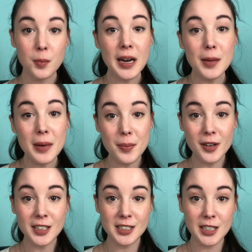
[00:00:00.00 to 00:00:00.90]
Many people
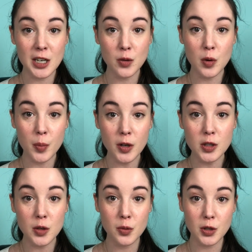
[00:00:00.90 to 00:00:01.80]
consider
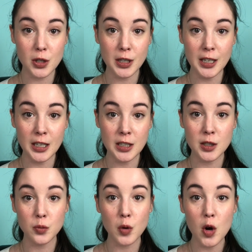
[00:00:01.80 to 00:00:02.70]
Roberto Rossellini's
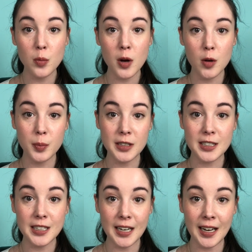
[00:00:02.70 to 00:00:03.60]
Rome Open
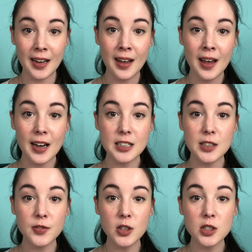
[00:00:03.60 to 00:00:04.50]
City as
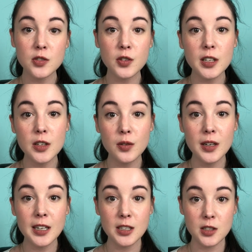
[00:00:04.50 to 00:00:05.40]
the first fully
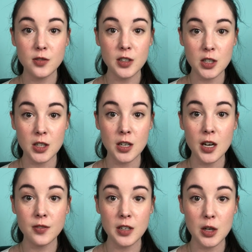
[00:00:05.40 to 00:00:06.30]
realized vision
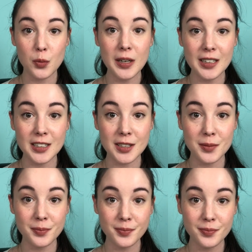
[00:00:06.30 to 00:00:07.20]
of
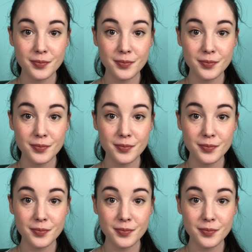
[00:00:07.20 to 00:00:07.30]
neorealism.